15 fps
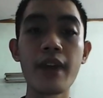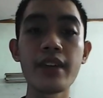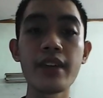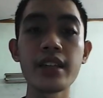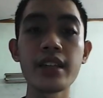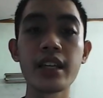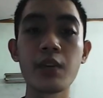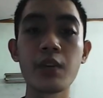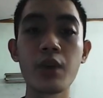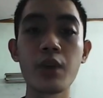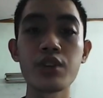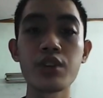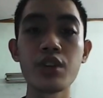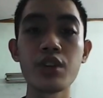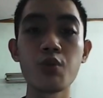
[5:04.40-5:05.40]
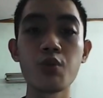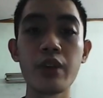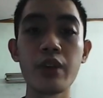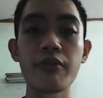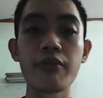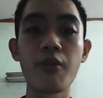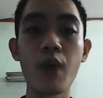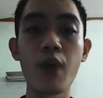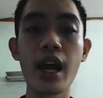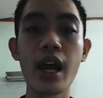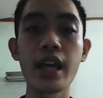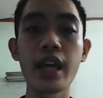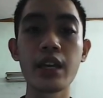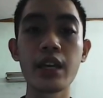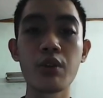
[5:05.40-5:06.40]
the equation with y
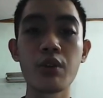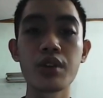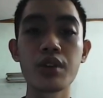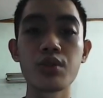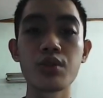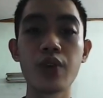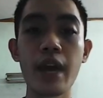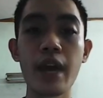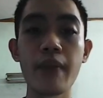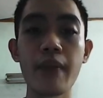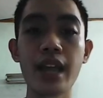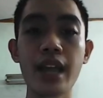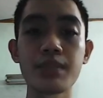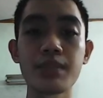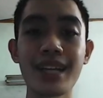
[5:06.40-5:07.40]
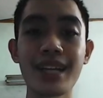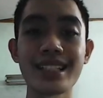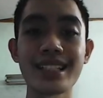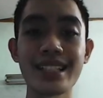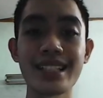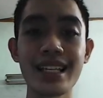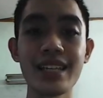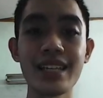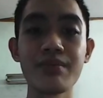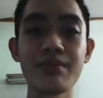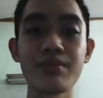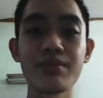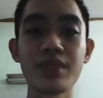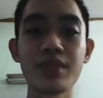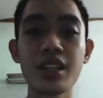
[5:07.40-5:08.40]
equals to mx plus c,
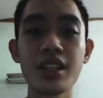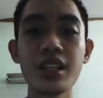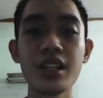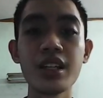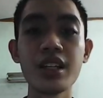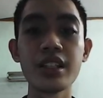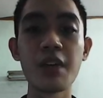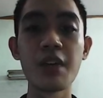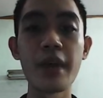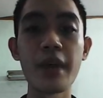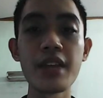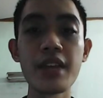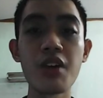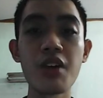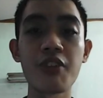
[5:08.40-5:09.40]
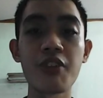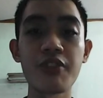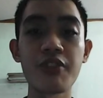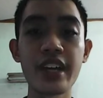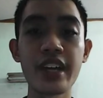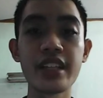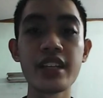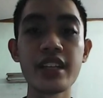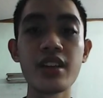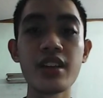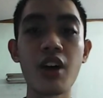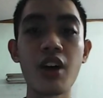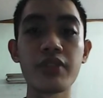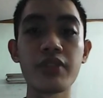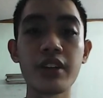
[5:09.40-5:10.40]
the value of gradient of
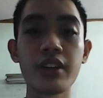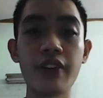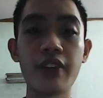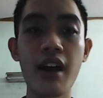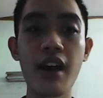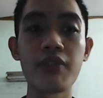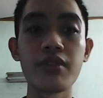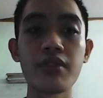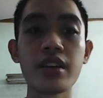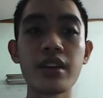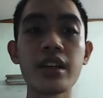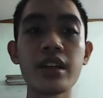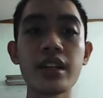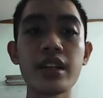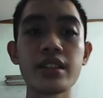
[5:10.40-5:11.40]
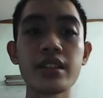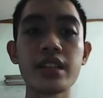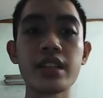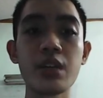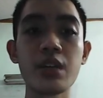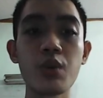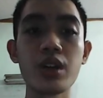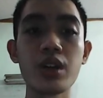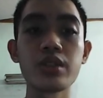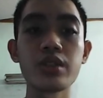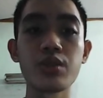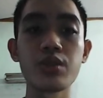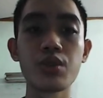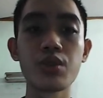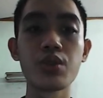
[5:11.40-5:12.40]
the graph is equals
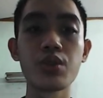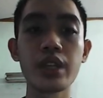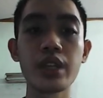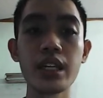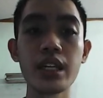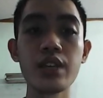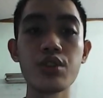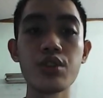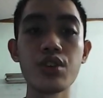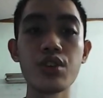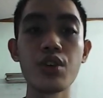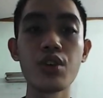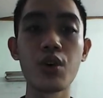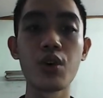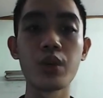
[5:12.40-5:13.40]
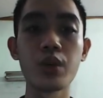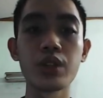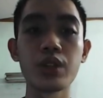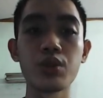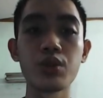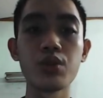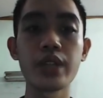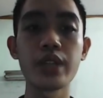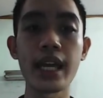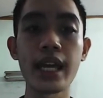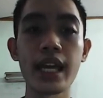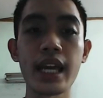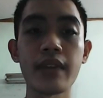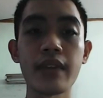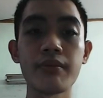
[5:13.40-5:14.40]
to Eg over 2k.
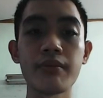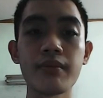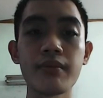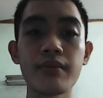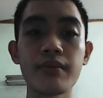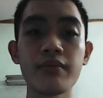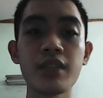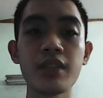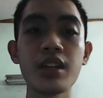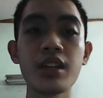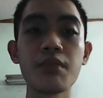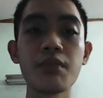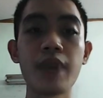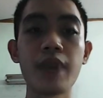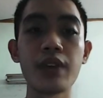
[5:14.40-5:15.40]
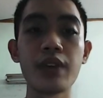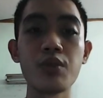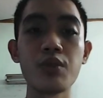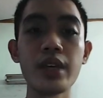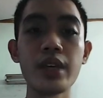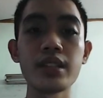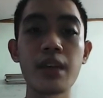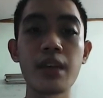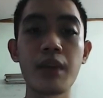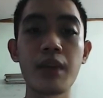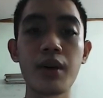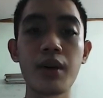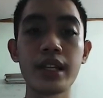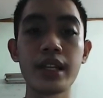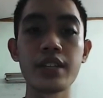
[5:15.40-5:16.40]
By doing some
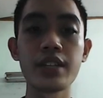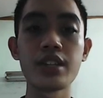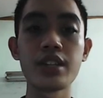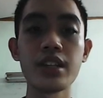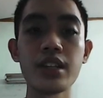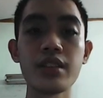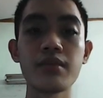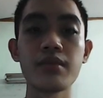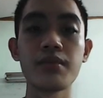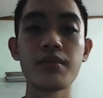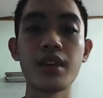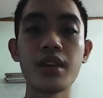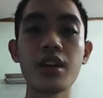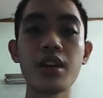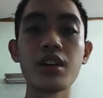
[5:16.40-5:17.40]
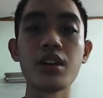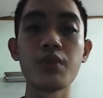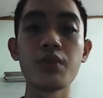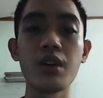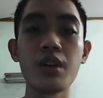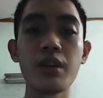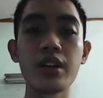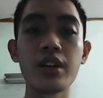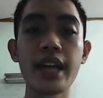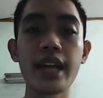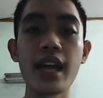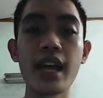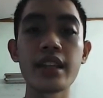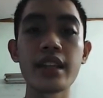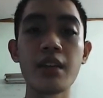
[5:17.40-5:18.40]
calculation, we will
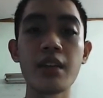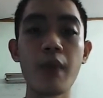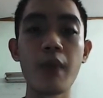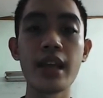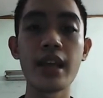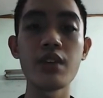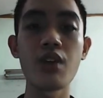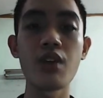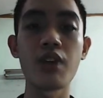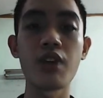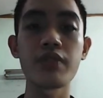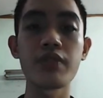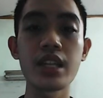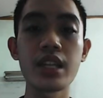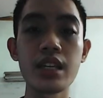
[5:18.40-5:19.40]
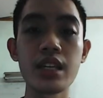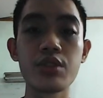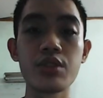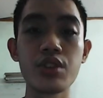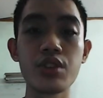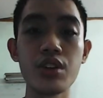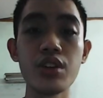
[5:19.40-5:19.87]
get the value of Eg.